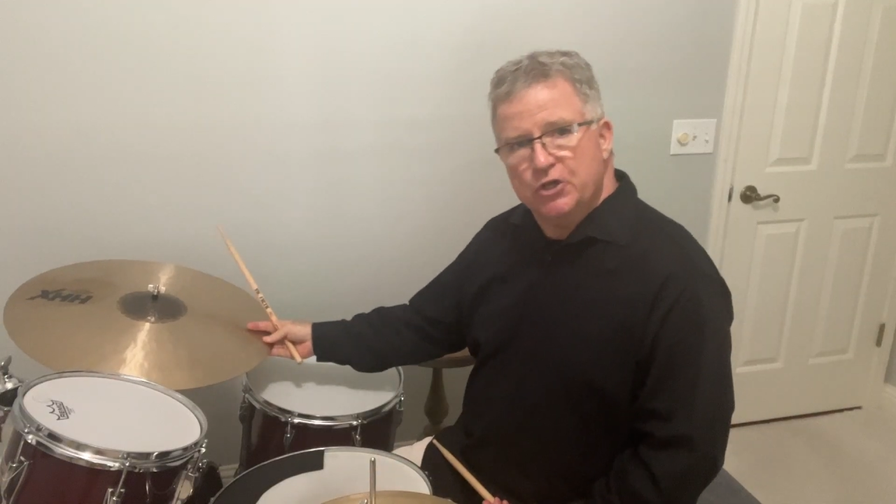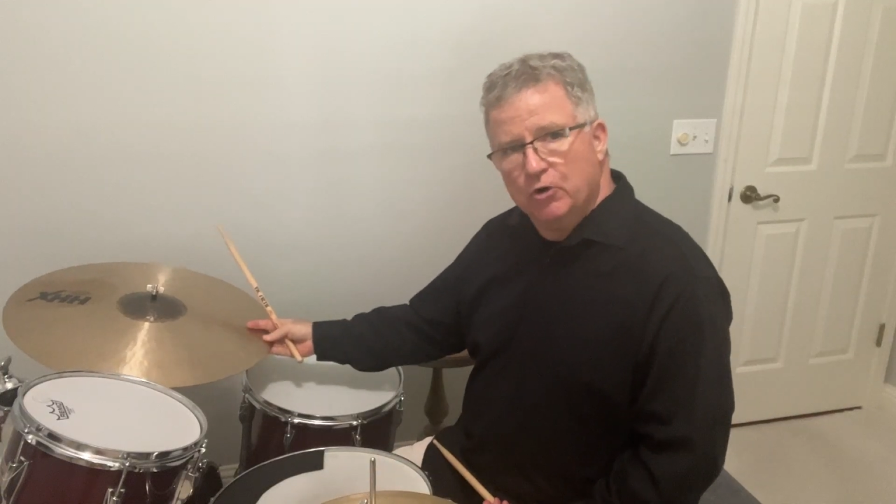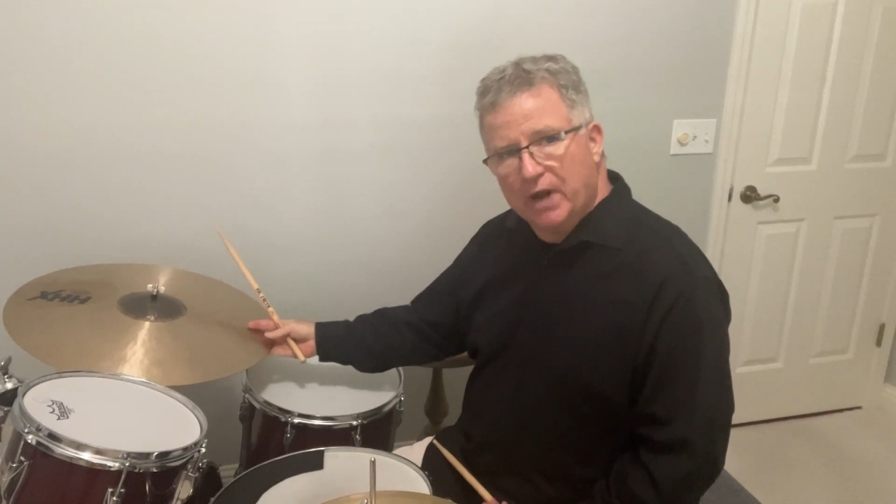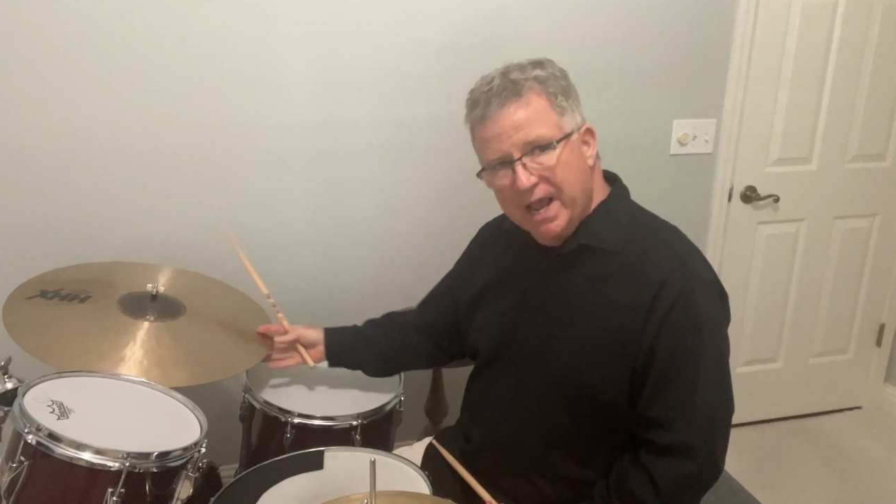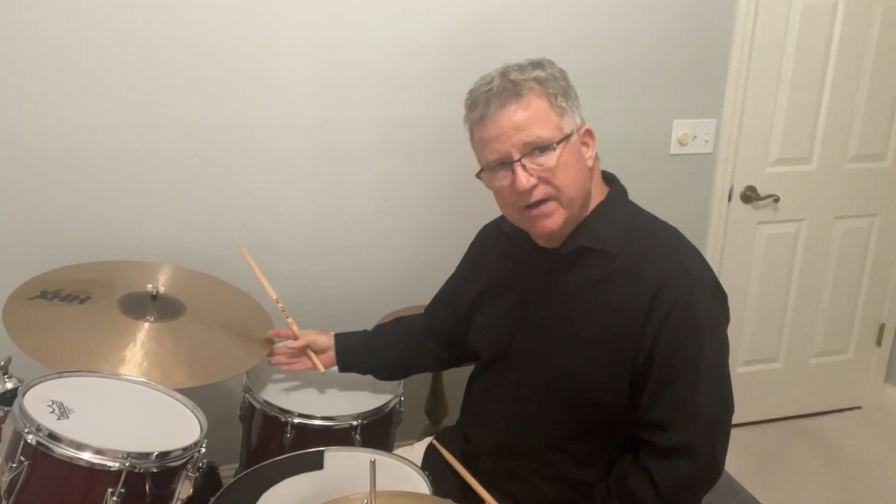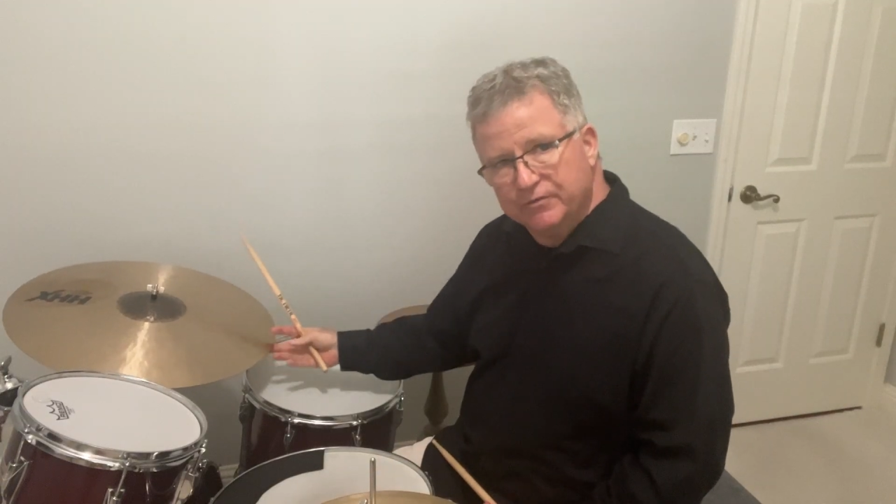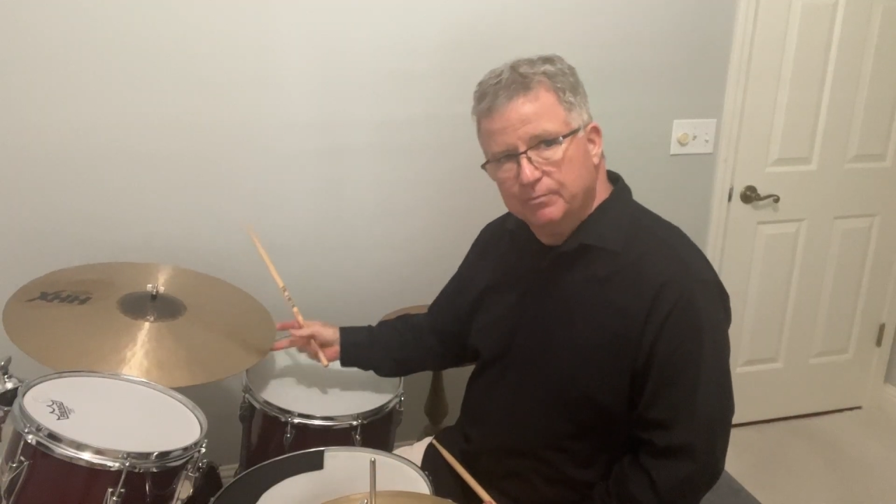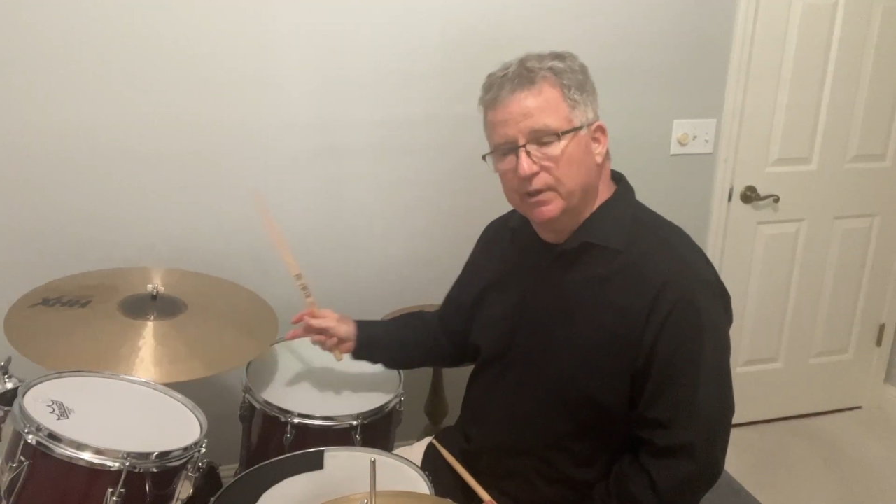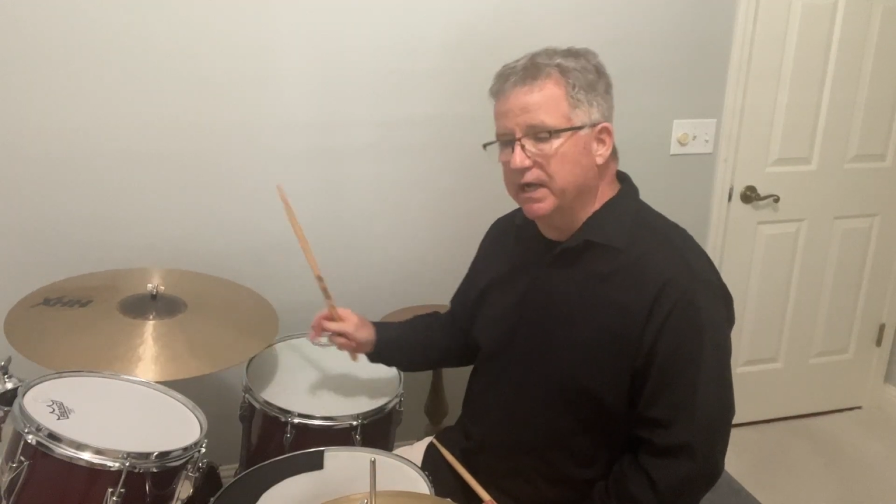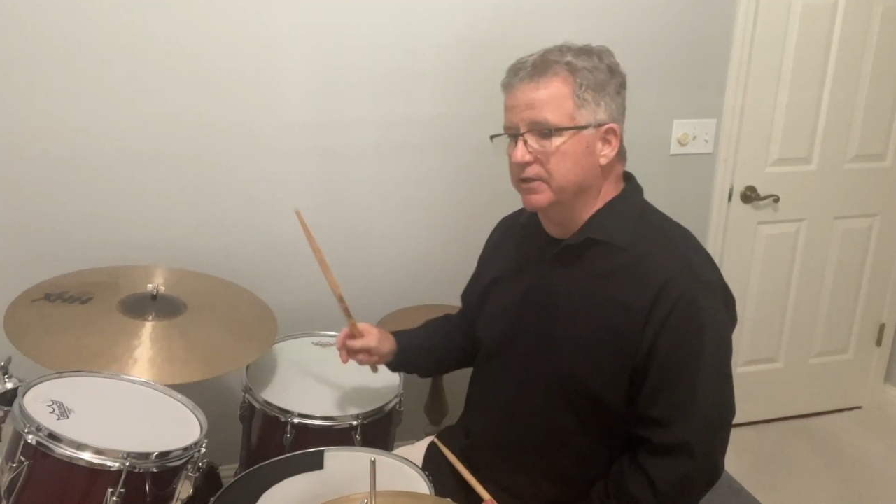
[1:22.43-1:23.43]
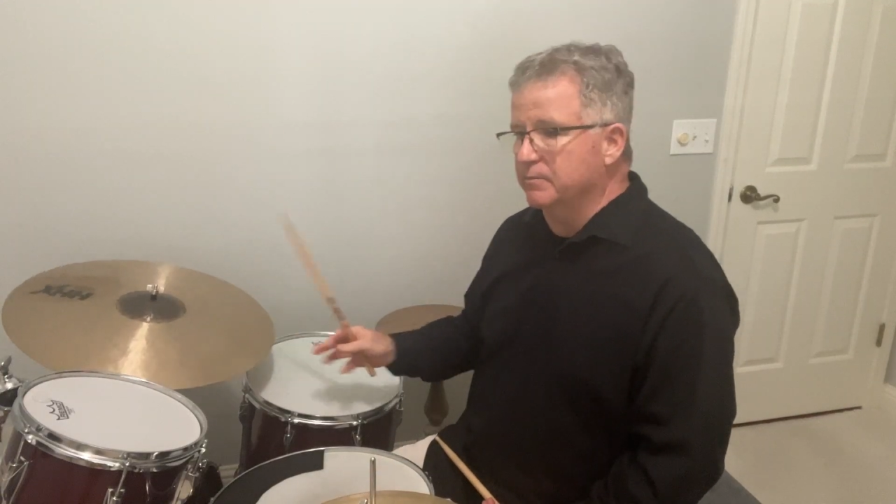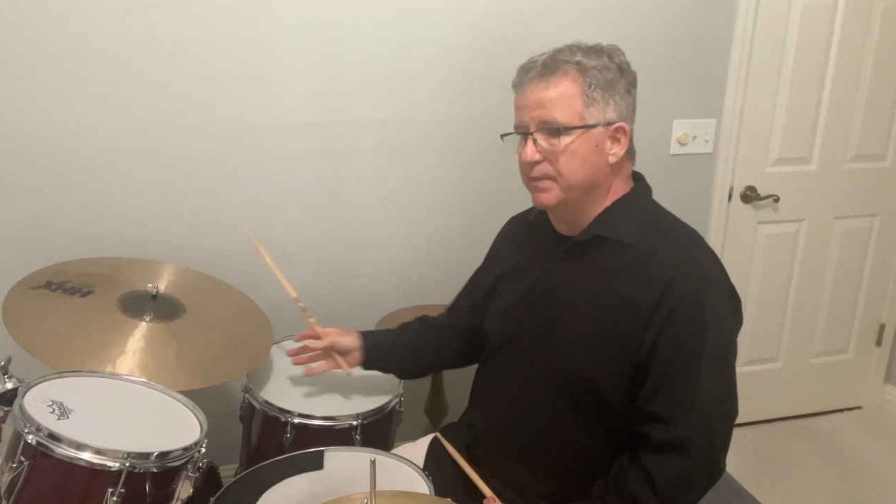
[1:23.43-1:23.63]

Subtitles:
You don't have to play on the